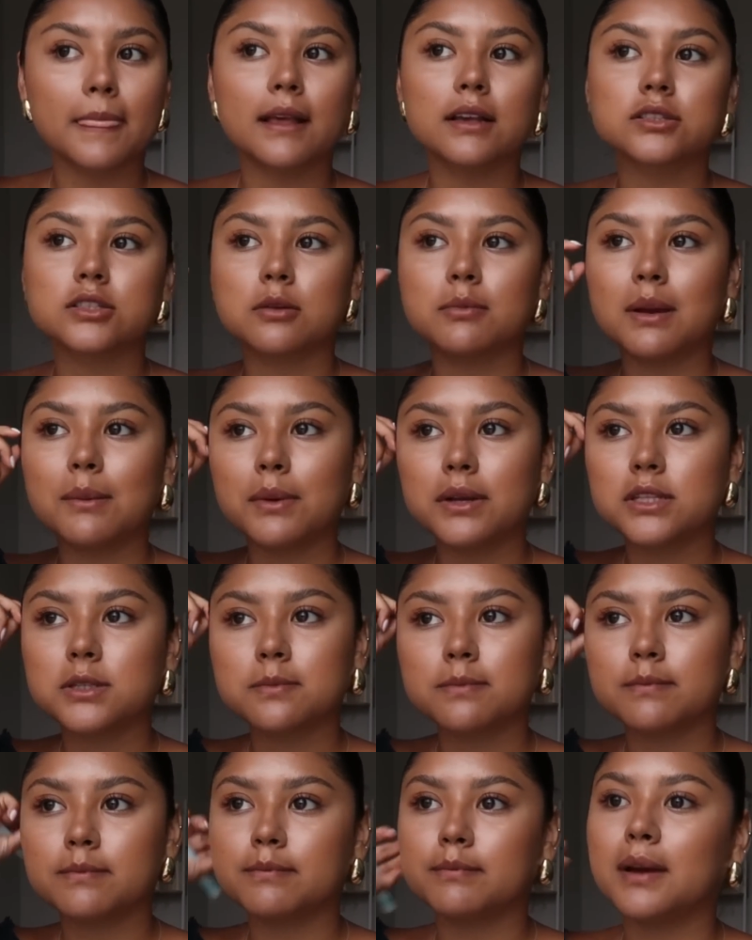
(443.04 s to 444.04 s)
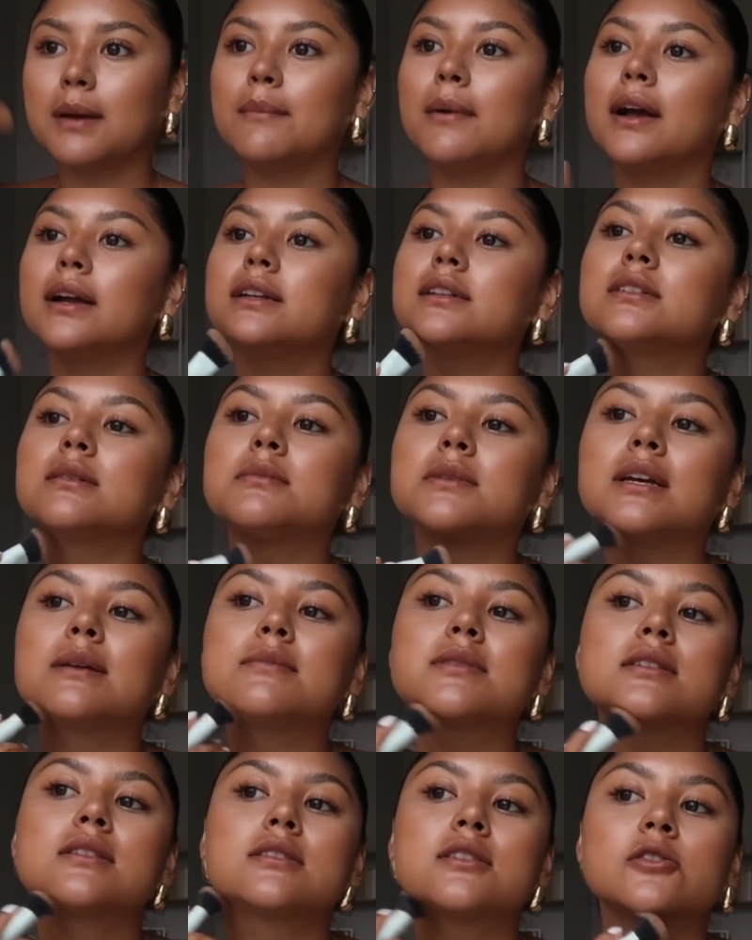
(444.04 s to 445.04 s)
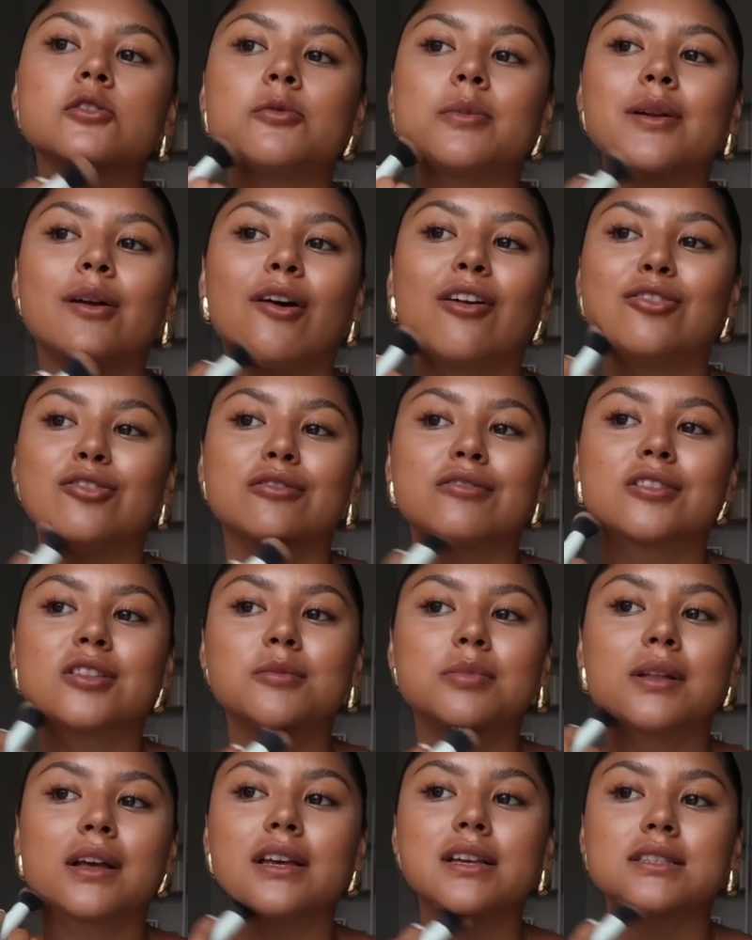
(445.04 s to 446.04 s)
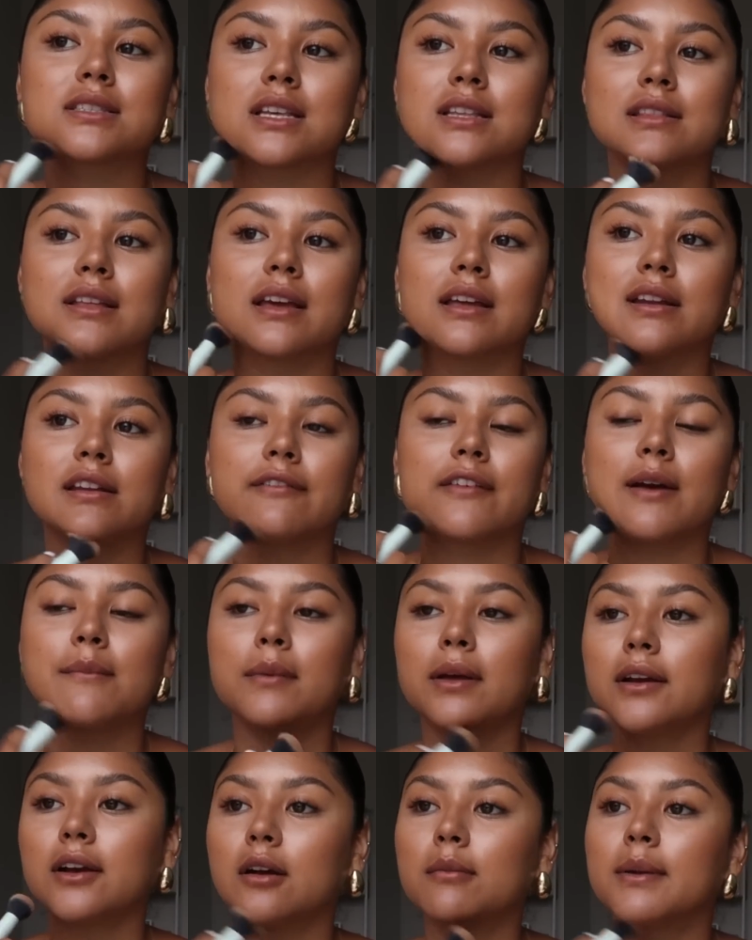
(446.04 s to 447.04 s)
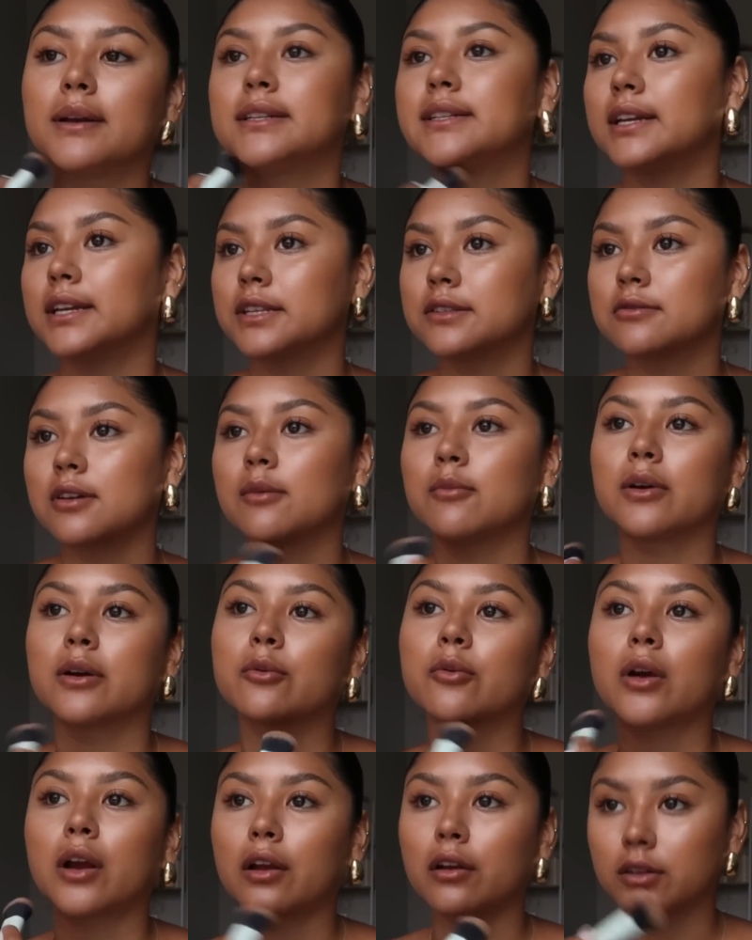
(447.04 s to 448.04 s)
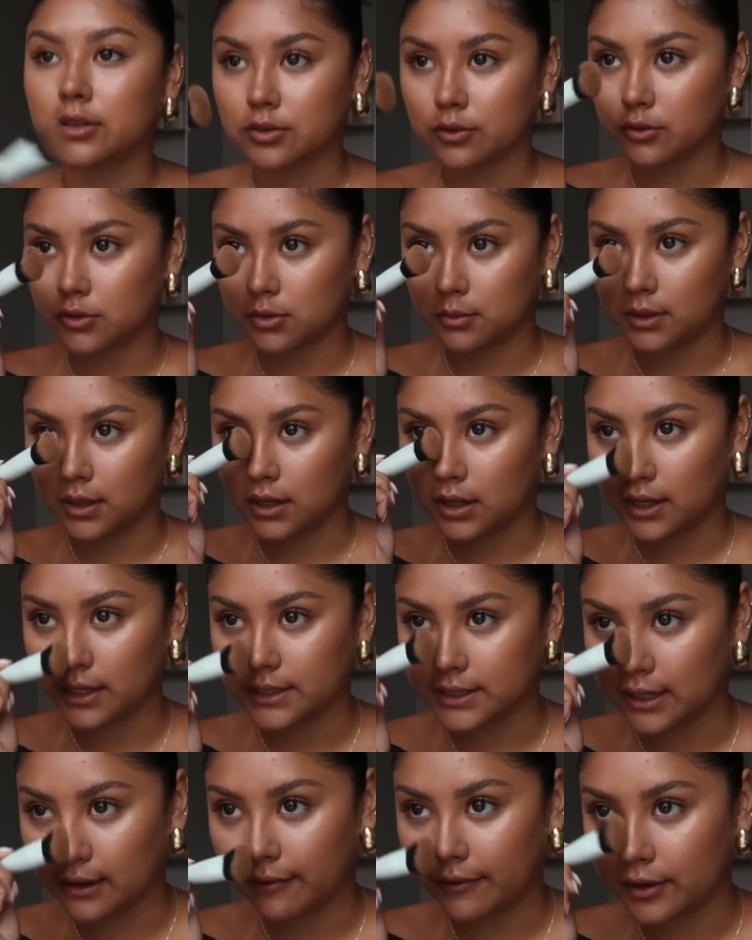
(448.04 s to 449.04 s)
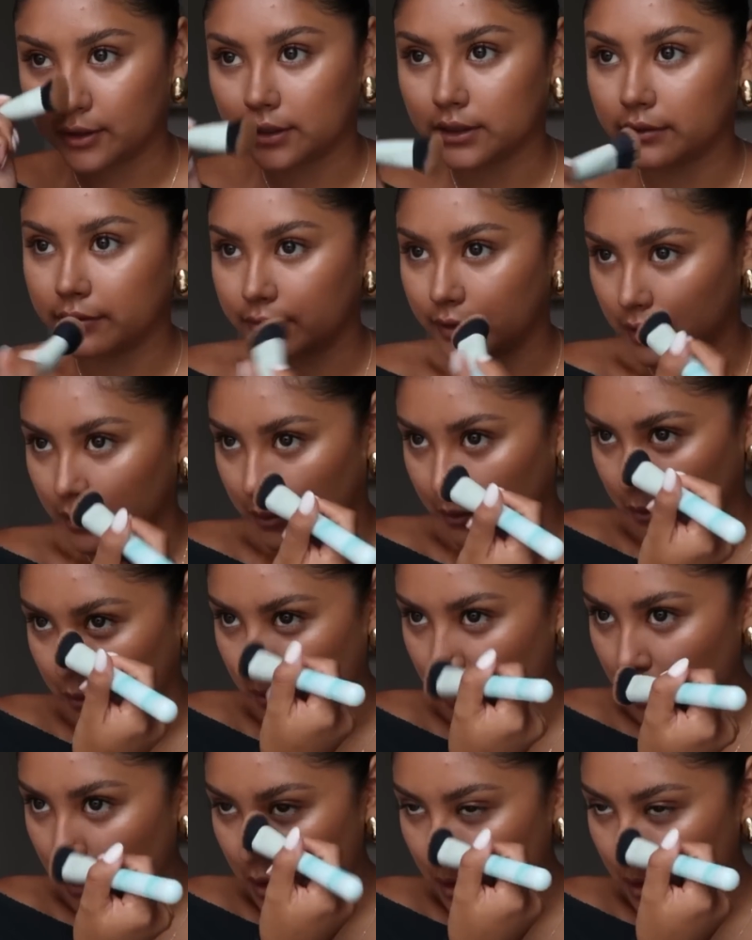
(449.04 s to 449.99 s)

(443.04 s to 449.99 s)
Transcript: So my mind sometimes is a little bit all over the place, and then if I'm like on my days where I'm like working on social media, I definitely feel